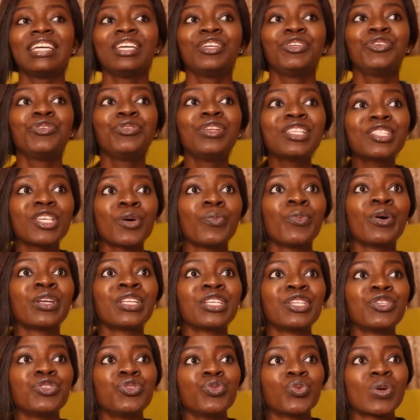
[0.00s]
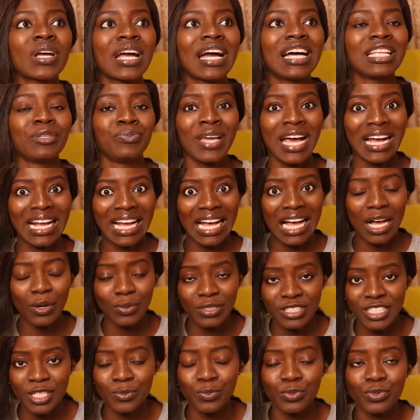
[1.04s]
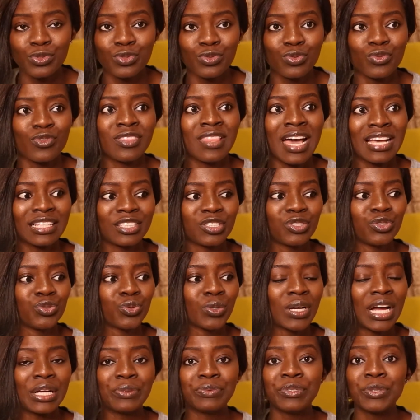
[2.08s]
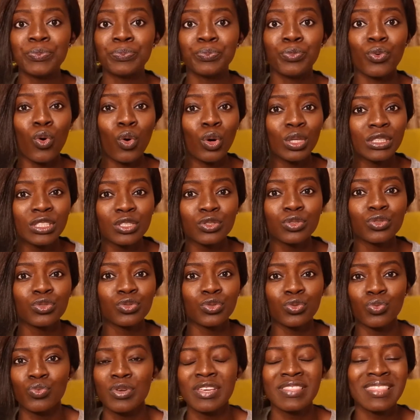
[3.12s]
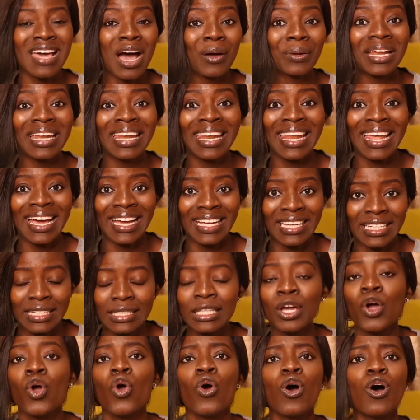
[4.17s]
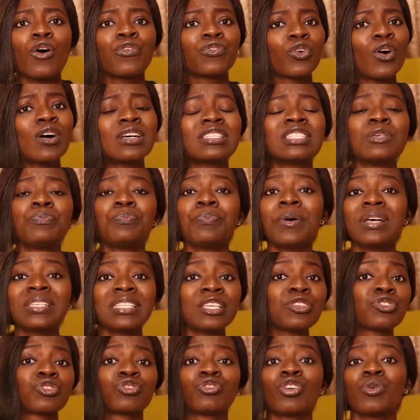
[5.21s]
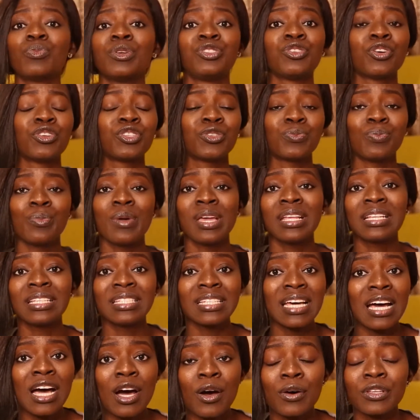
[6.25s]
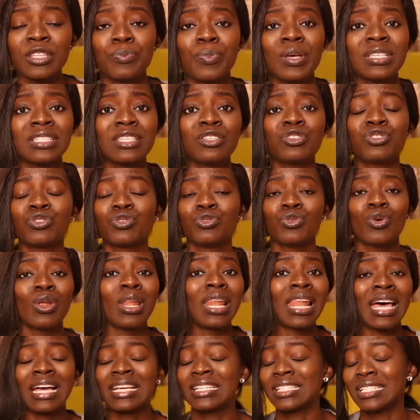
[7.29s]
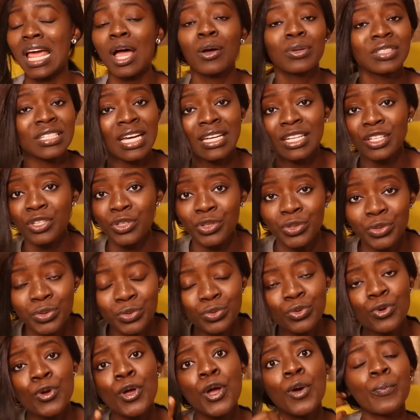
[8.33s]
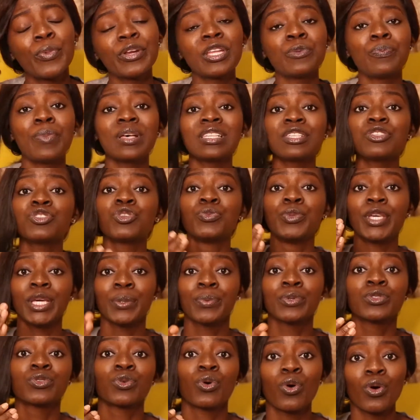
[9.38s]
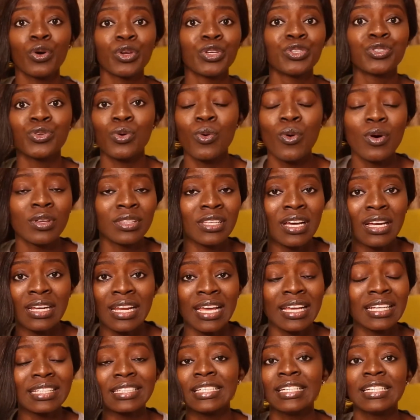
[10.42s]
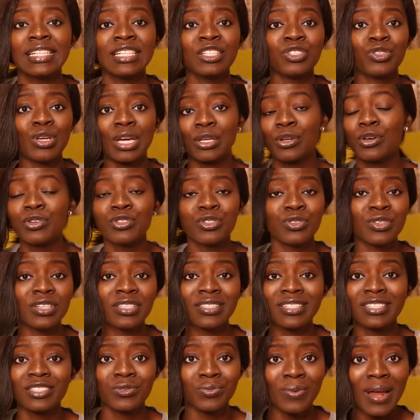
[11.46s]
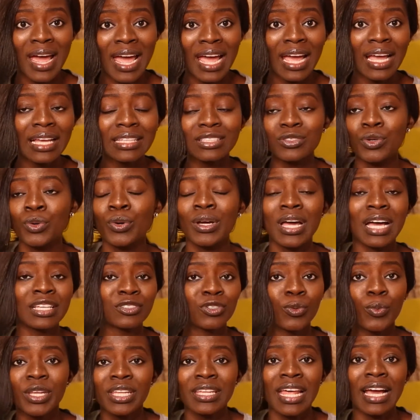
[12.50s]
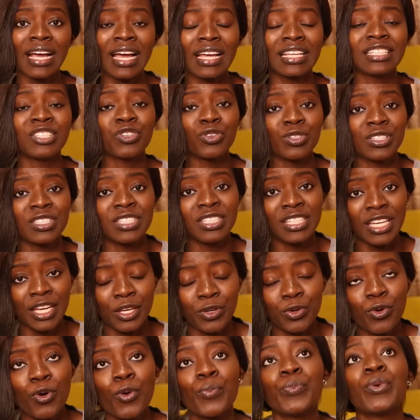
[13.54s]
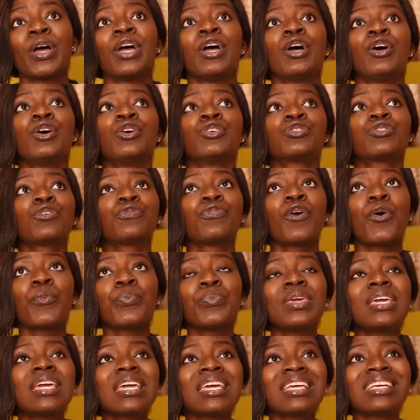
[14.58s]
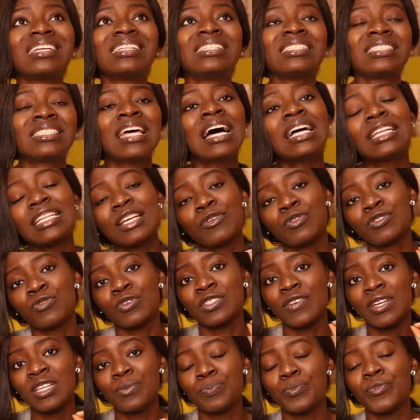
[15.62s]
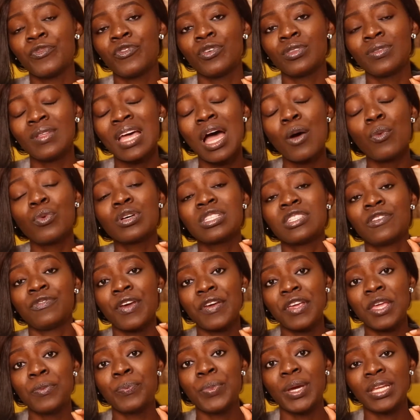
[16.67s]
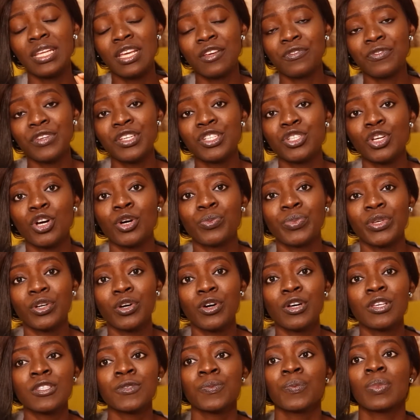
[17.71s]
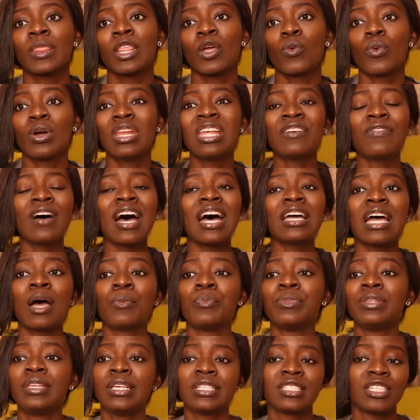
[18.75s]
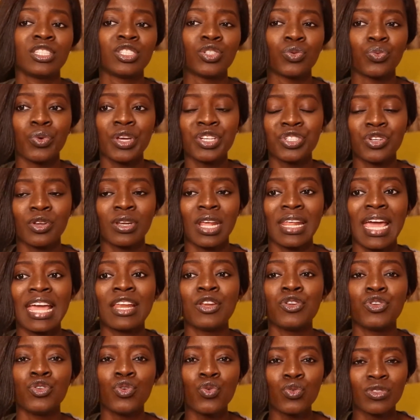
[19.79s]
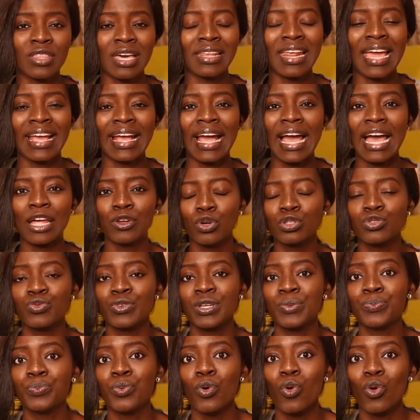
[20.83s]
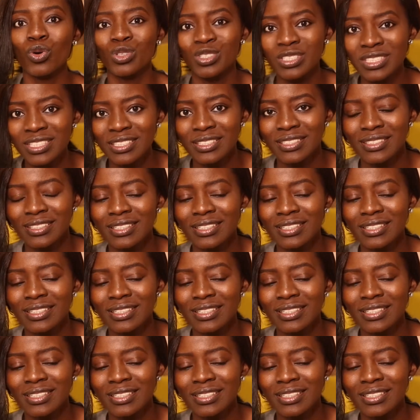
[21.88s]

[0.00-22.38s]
You need somebody you can be accountable to, that you can report to without lying. Of course, the person should not be judgmental, the person should not lash out at you, but the person should be able to call you to order, like, you're not doing this right, and somebody that can just cheer you up. So for me, that was very beneficial, because whenever I'm in a situation that I know that I cannot report,